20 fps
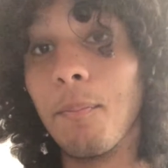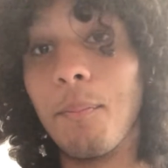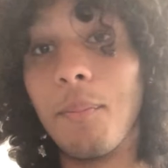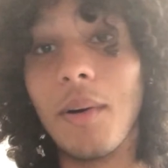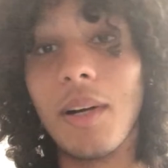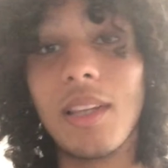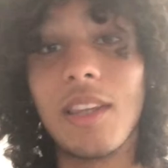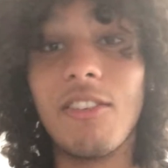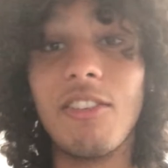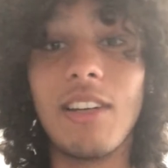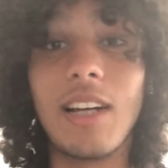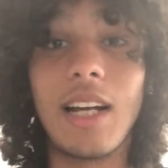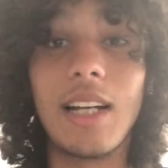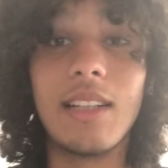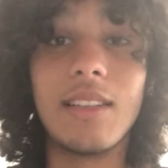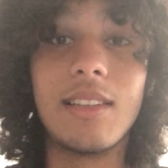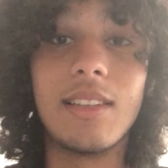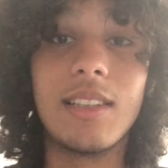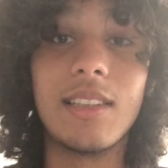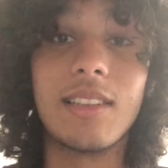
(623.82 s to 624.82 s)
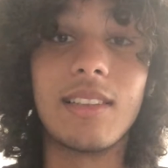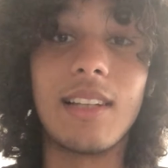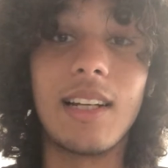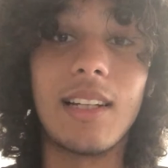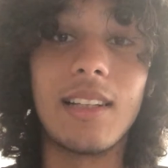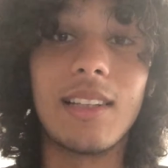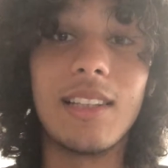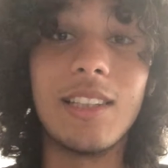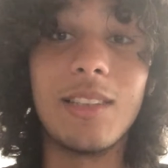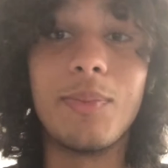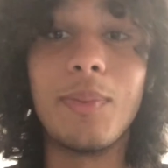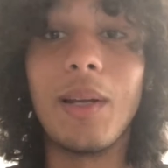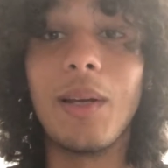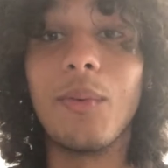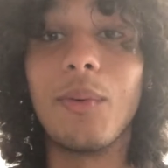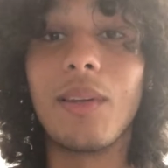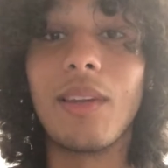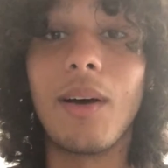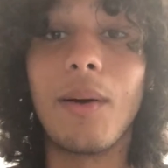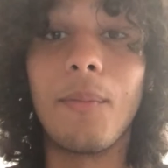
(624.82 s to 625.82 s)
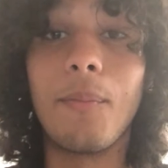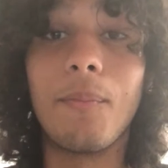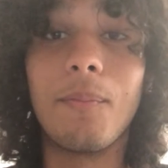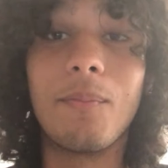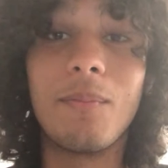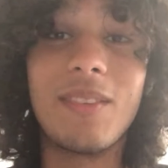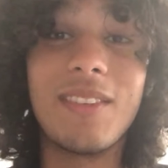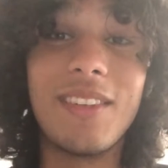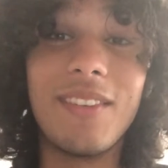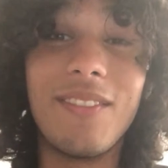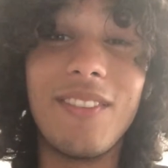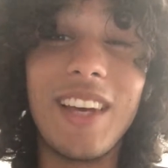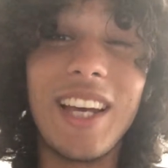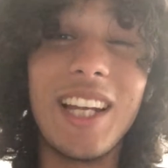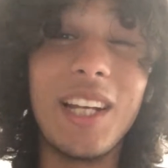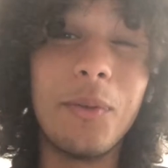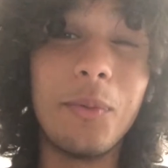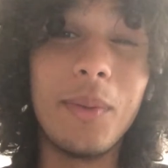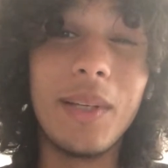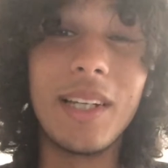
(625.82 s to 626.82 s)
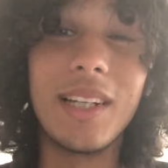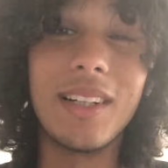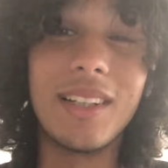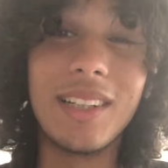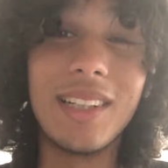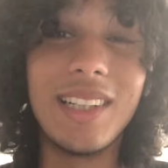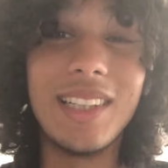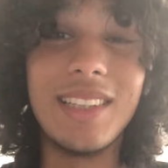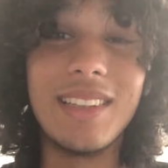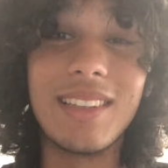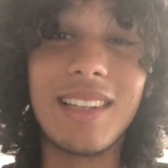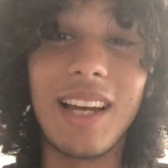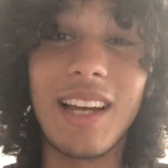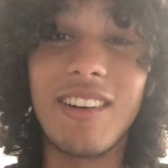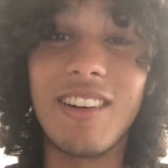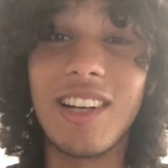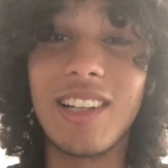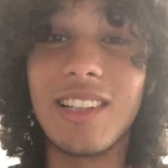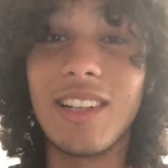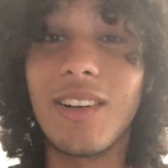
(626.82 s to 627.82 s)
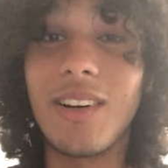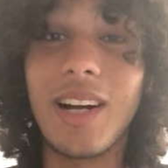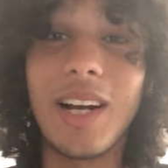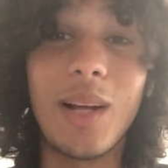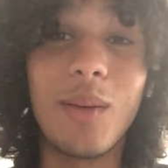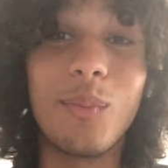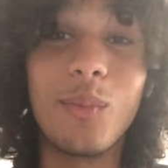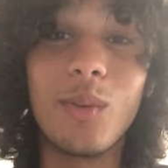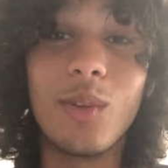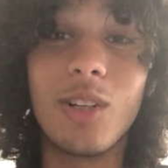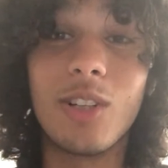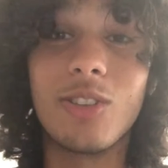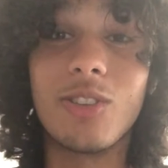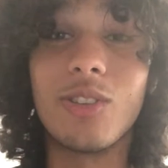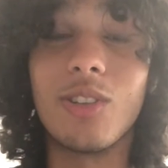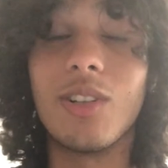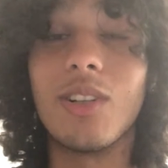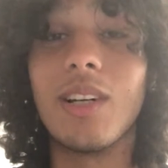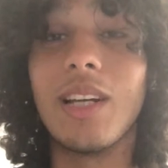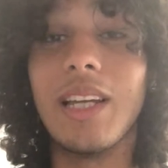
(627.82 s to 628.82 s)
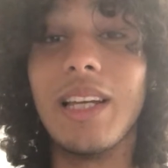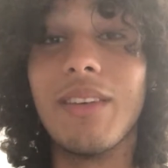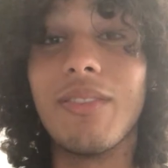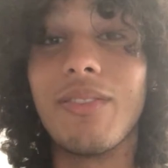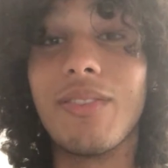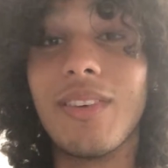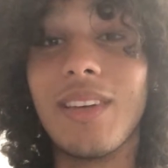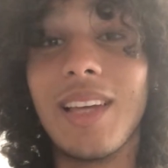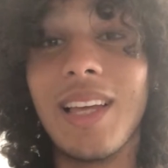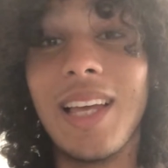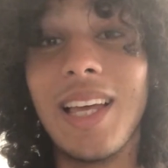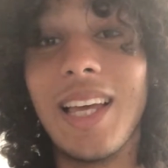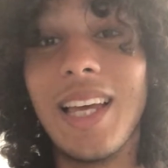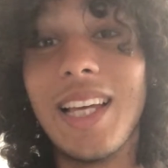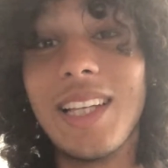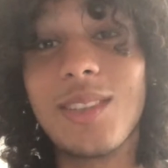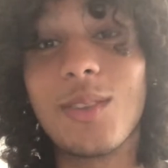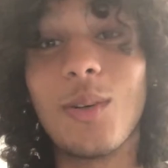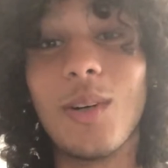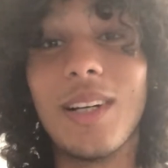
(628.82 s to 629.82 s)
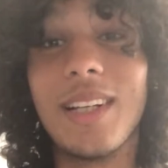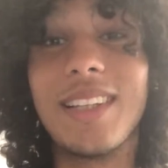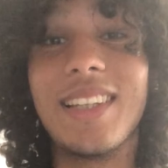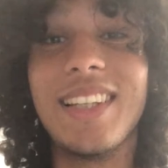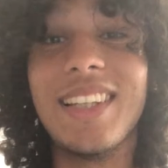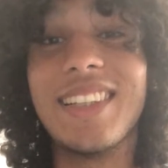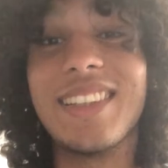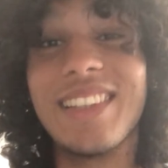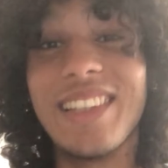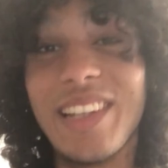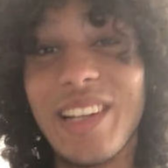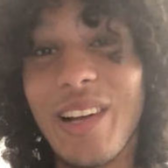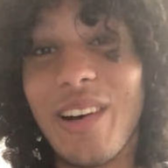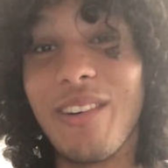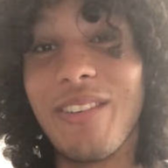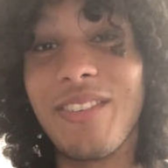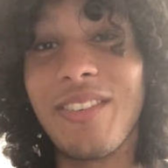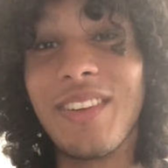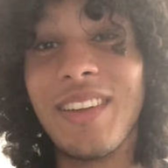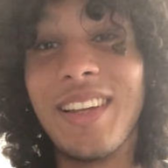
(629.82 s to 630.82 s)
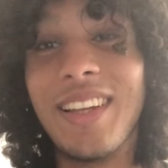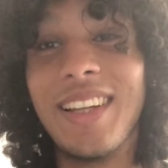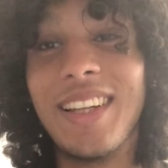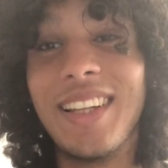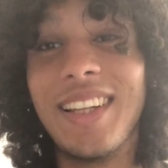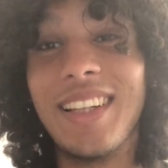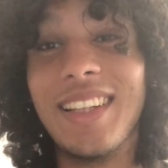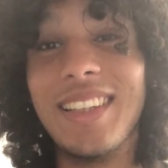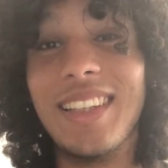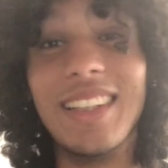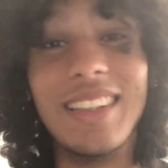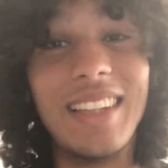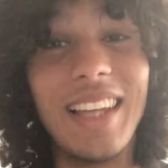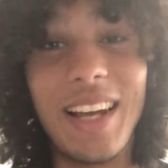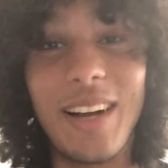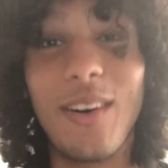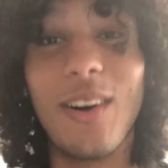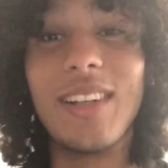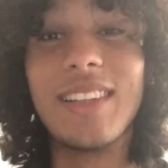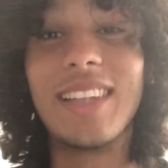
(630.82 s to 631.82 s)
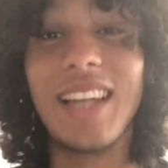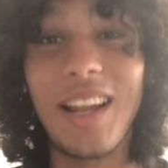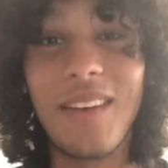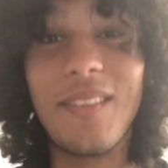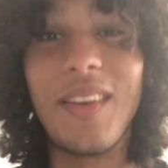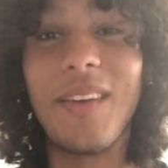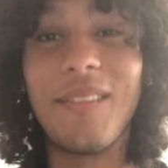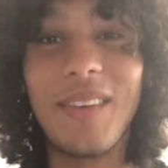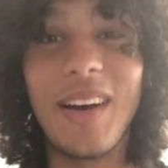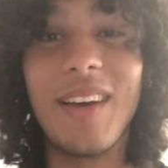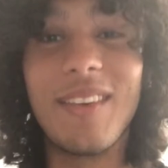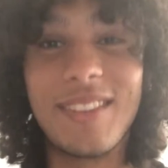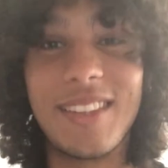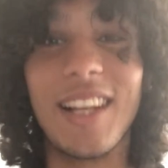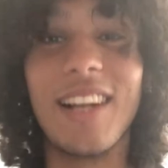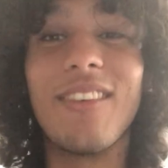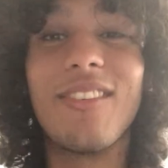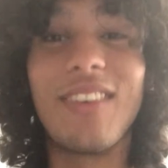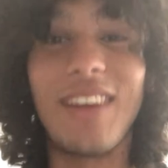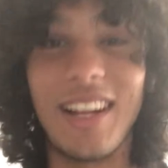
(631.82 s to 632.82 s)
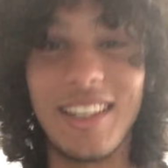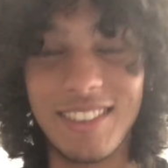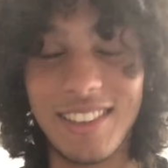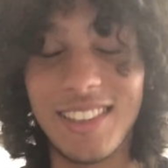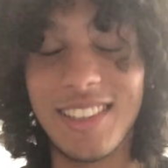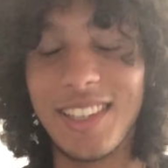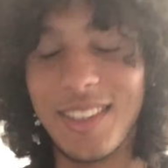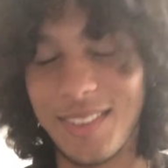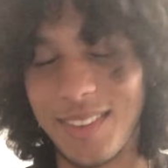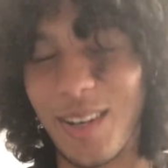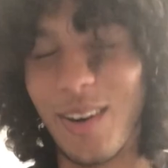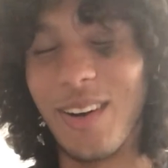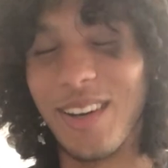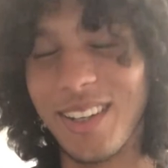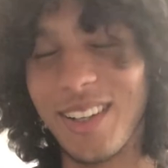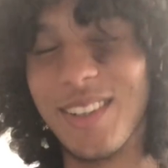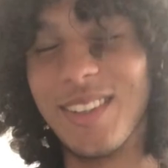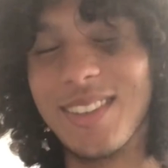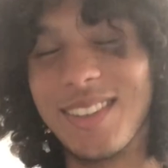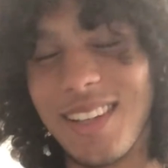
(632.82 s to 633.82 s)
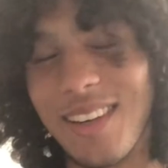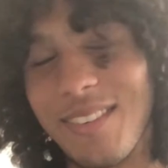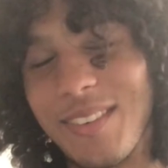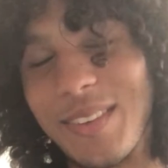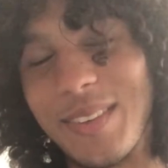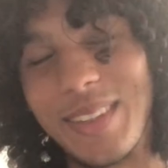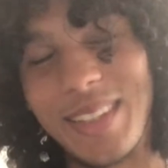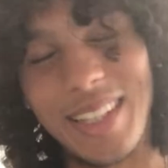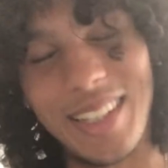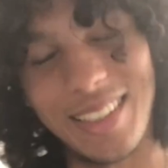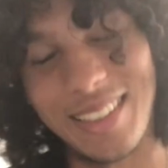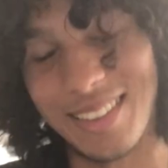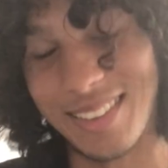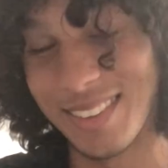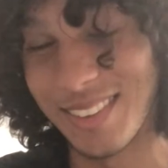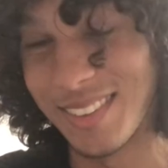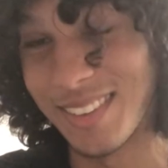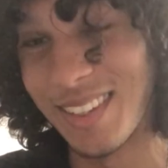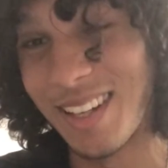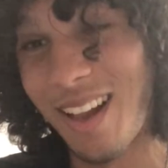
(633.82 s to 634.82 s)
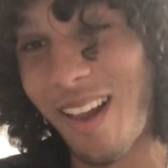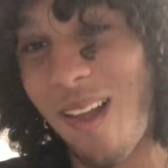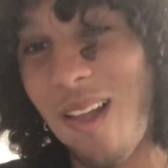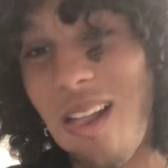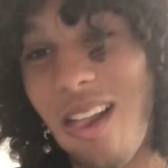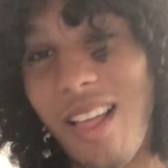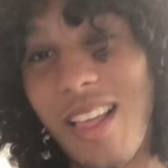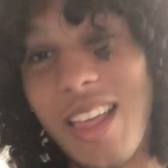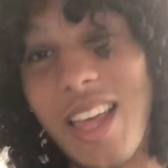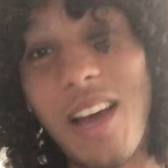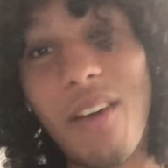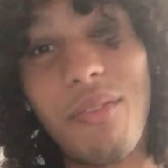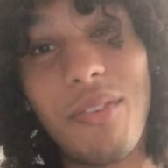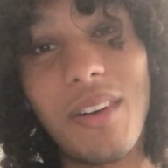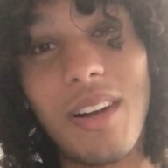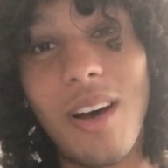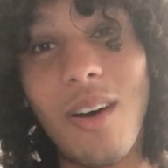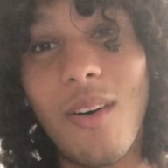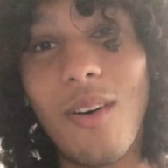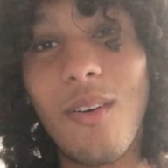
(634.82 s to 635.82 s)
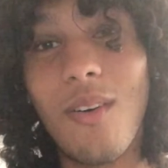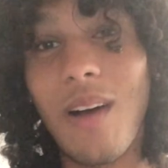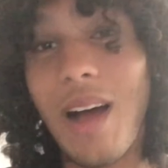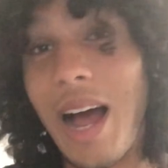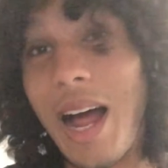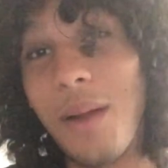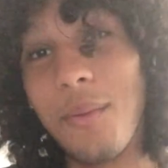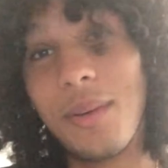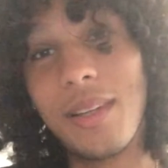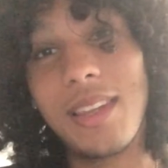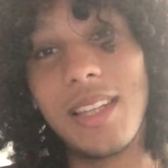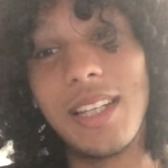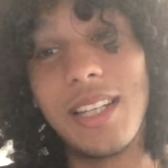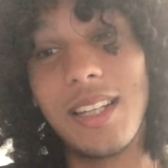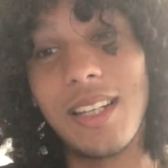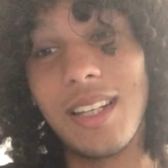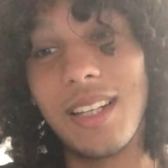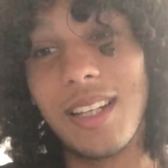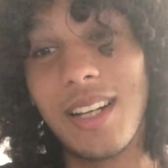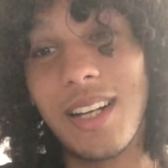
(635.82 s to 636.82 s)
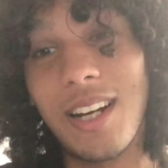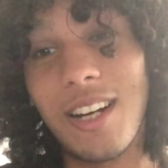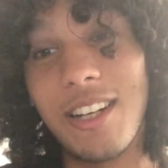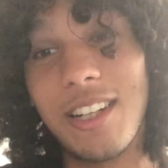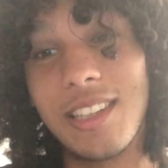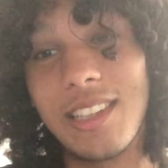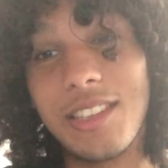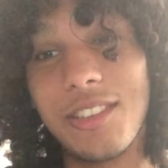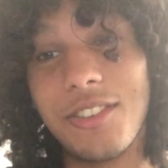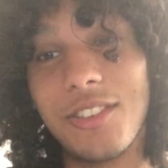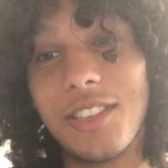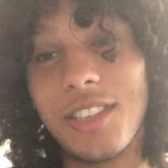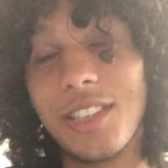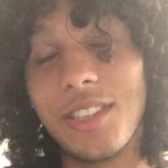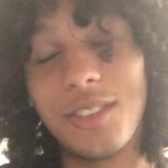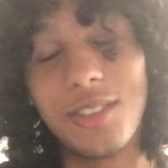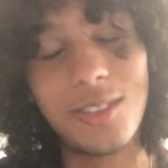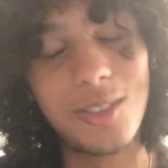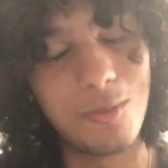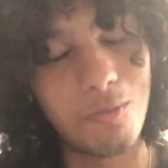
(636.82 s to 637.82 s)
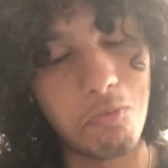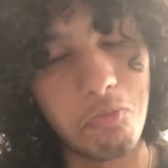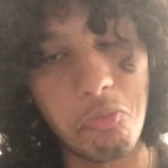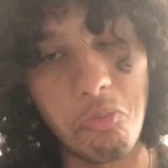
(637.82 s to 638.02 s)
But the reality is that he's playing with a severely weakened Leeds side right now. I'm not sure if his quality is enough to take on 10 men by himself and just keep scoring goals every weekend. So, yeah, for now, and with the current injury news,